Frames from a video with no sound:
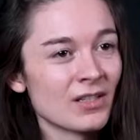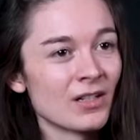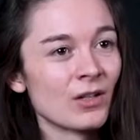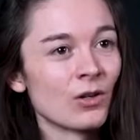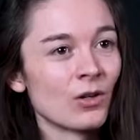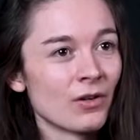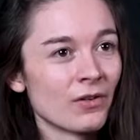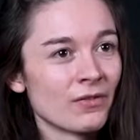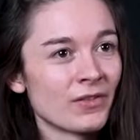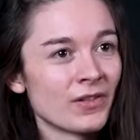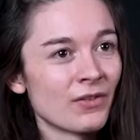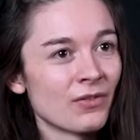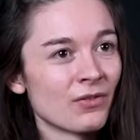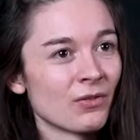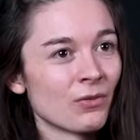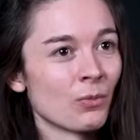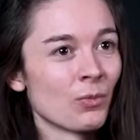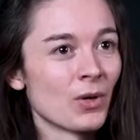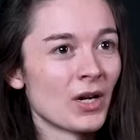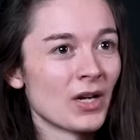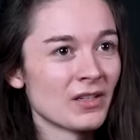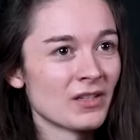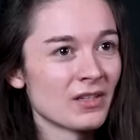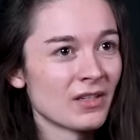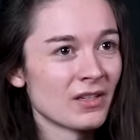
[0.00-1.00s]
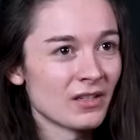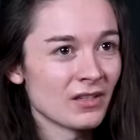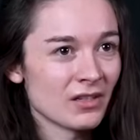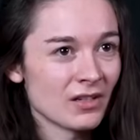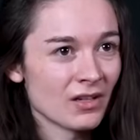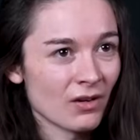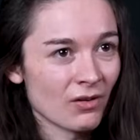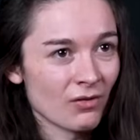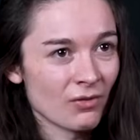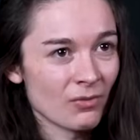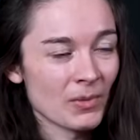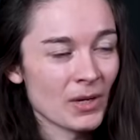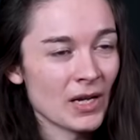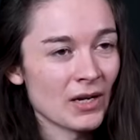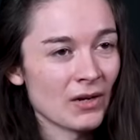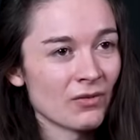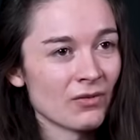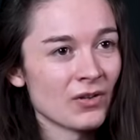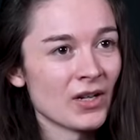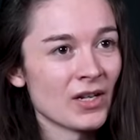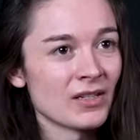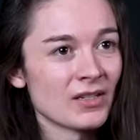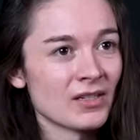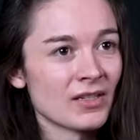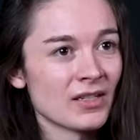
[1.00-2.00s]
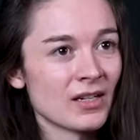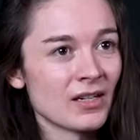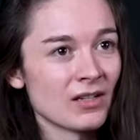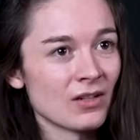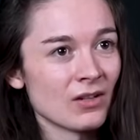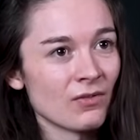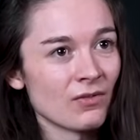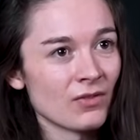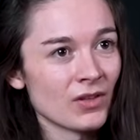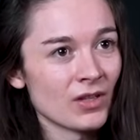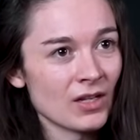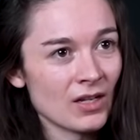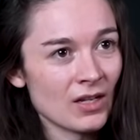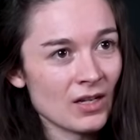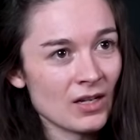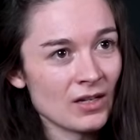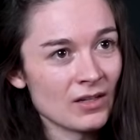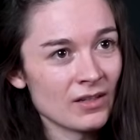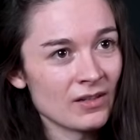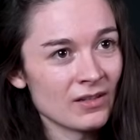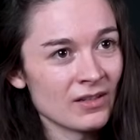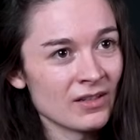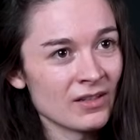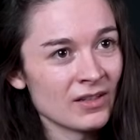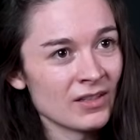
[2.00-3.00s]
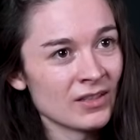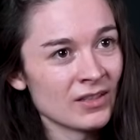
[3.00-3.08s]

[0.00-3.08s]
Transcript: a lot of different ways that it's kind of manifested over the years.